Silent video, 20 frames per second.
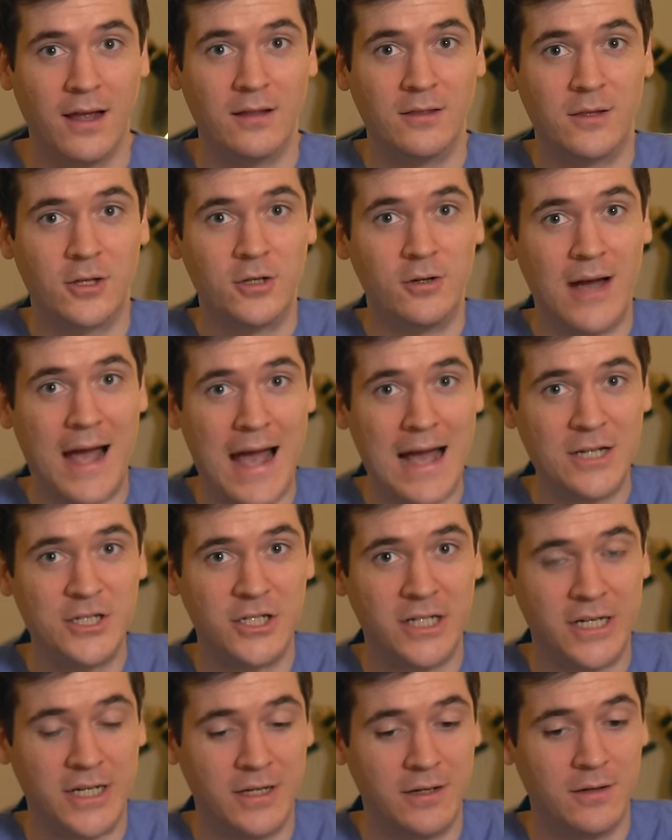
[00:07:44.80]
little
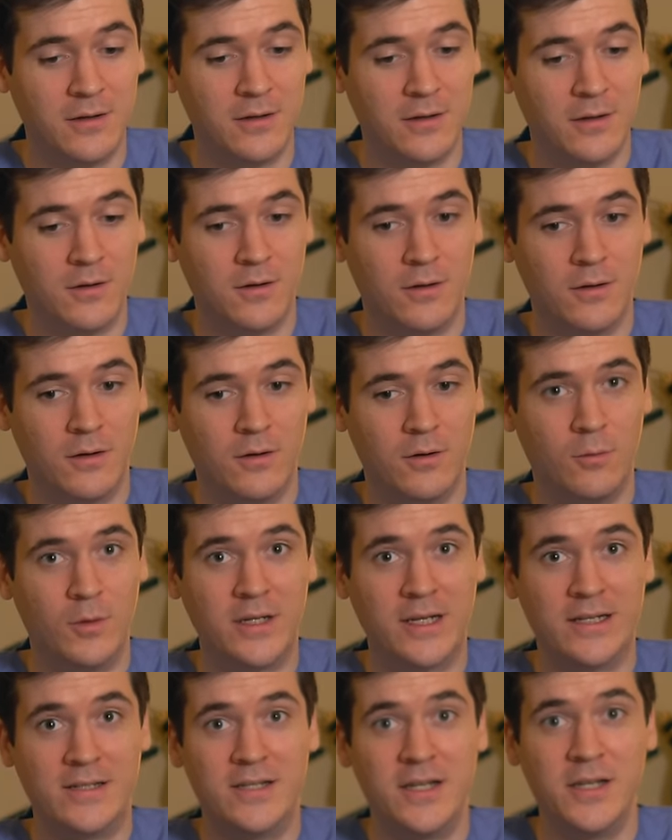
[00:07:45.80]
Ashy
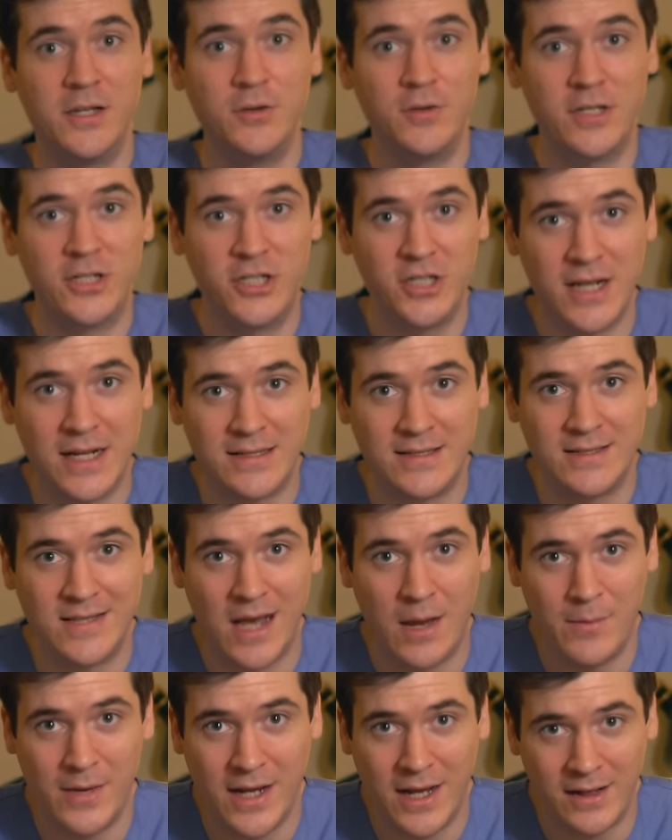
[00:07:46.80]
would continue to shed
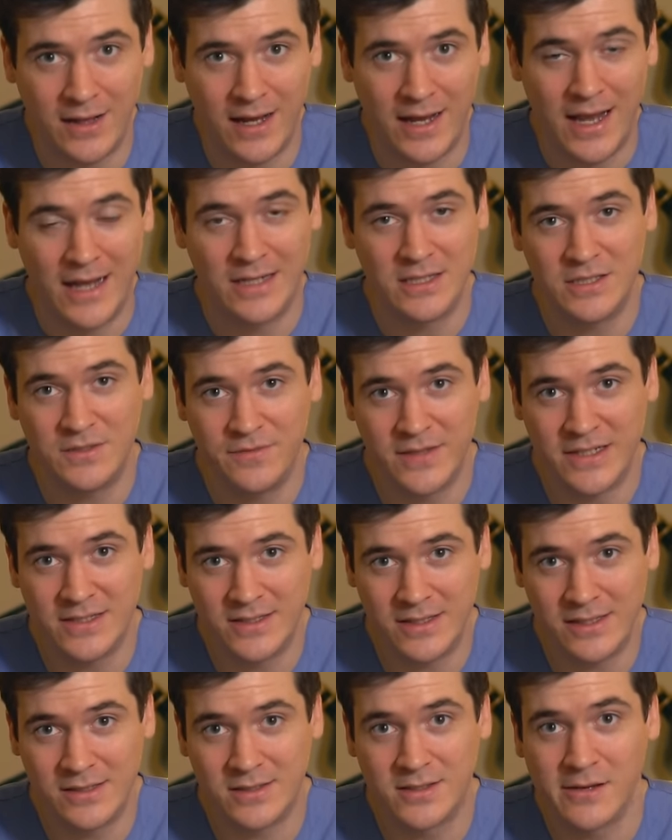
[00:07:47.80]
salmonella in his
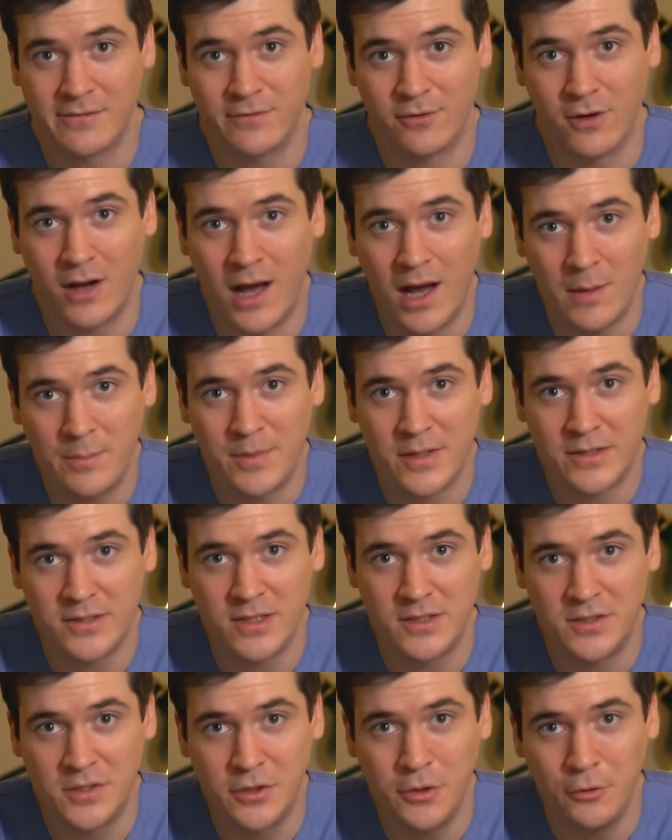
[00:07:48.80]
feces for up
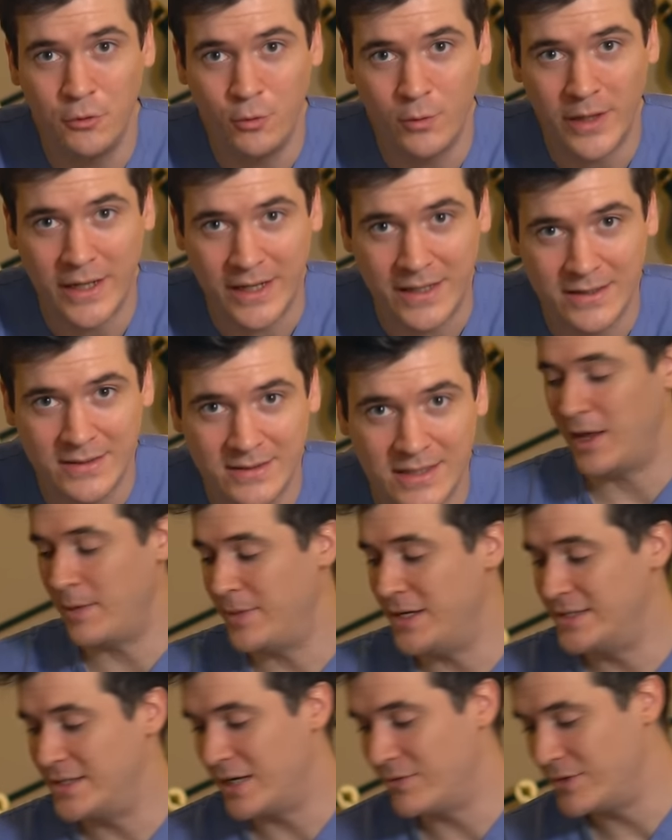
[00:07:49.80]
to two weeks. That
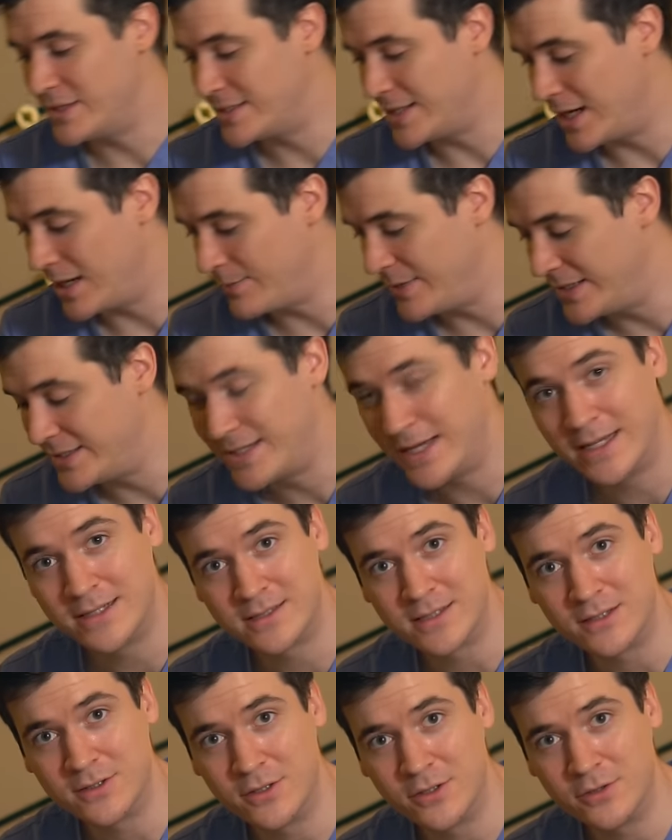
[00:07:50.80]
means every time he
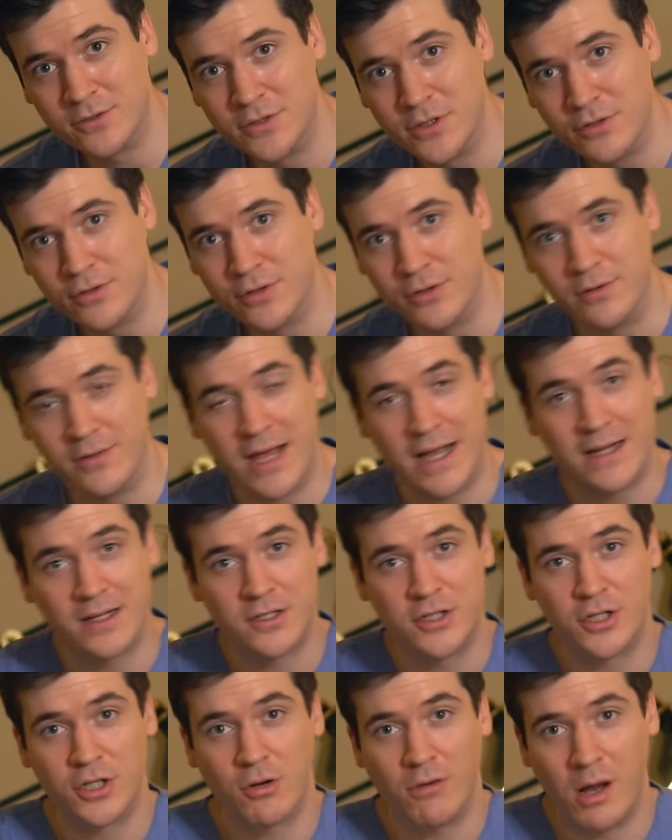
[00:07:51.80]
takes a little doo-doo, that
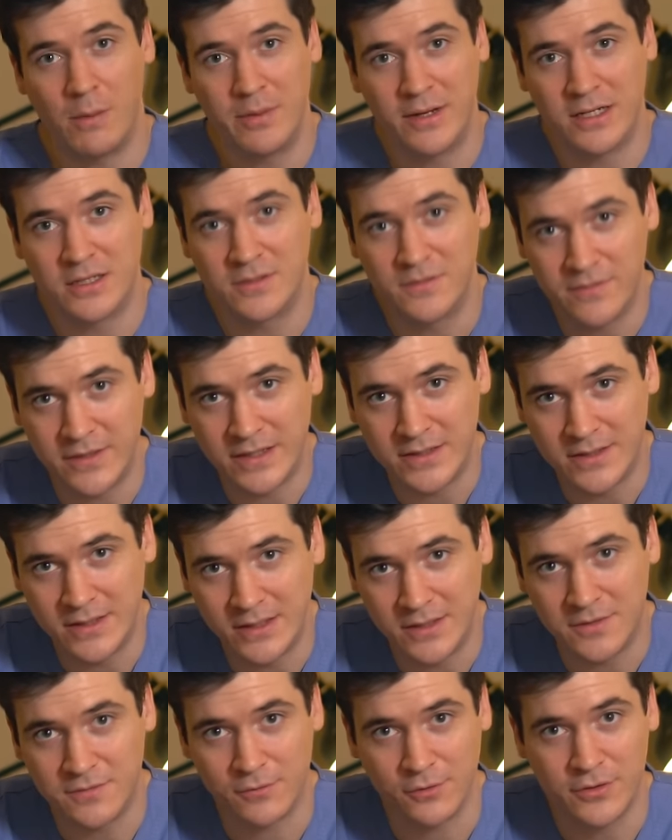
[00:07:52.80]
could show up in his
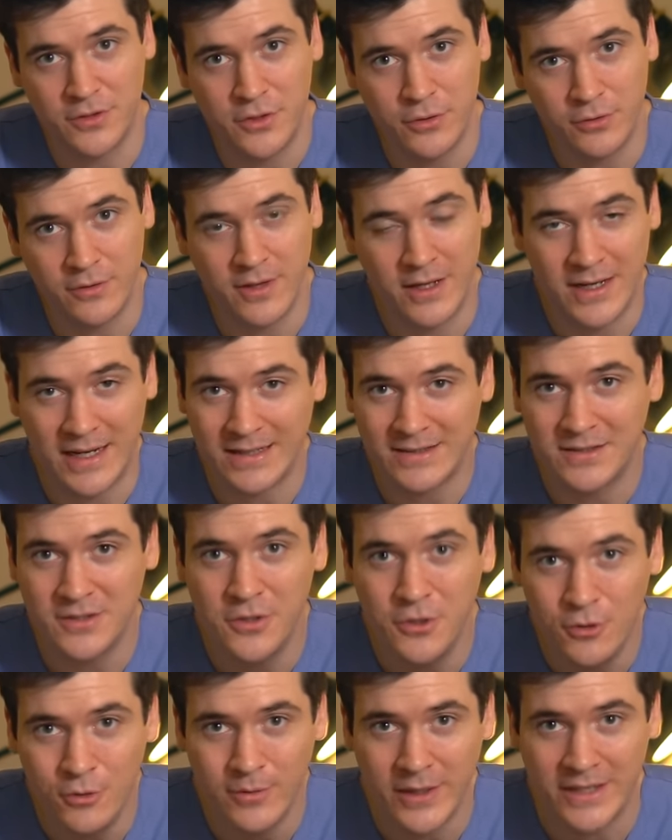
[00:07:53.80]
feces for two, the next
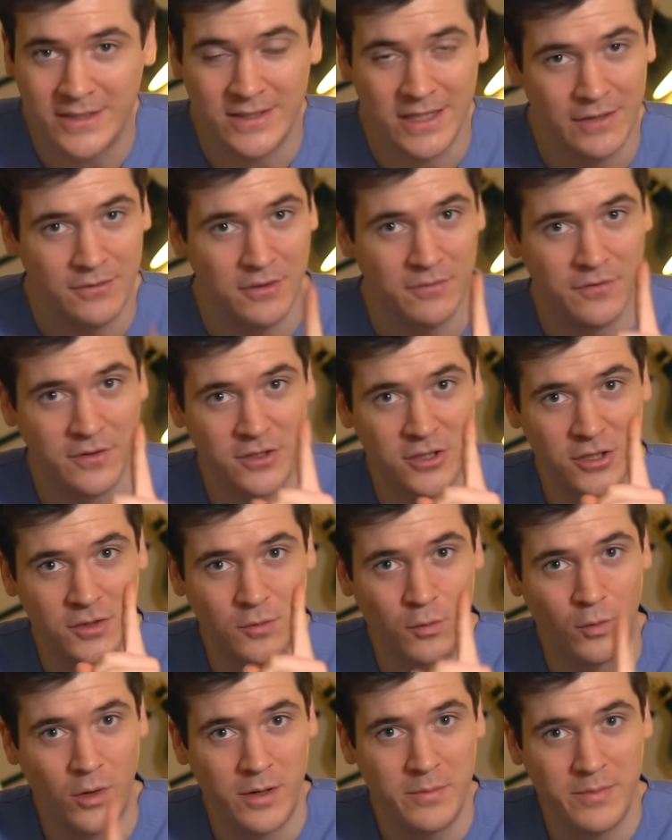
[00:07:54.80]
two weeks, even if it's
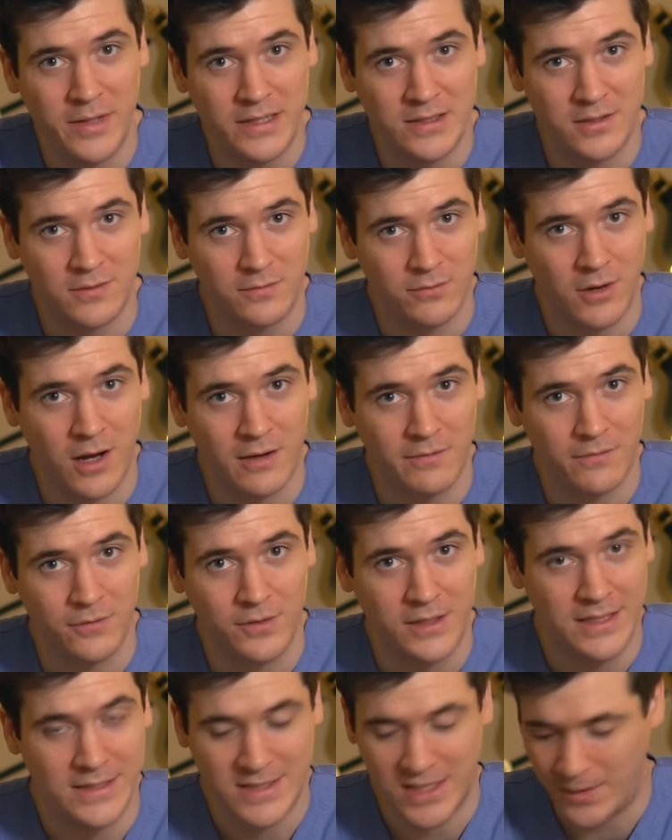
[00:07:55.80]
just one piece of raw
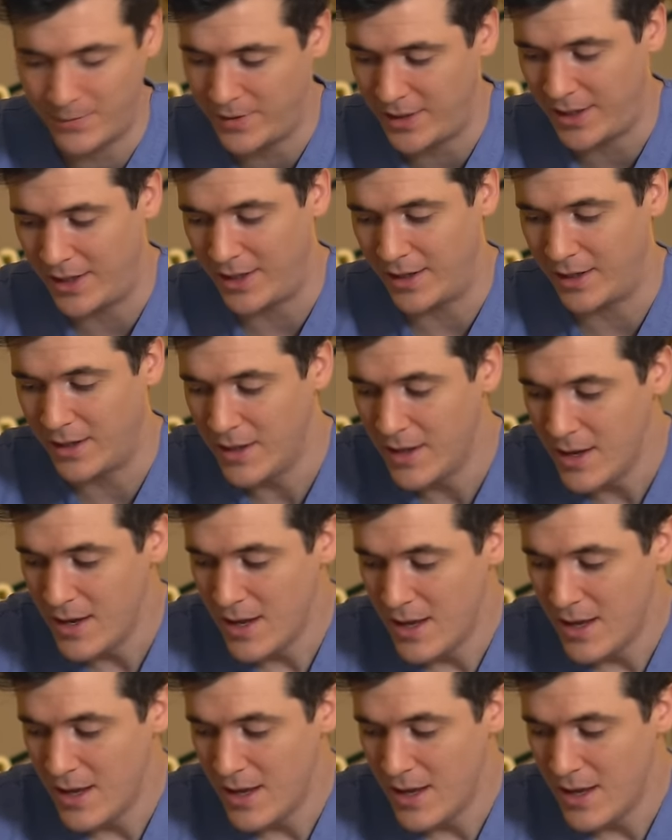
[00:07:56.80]
food contaminated.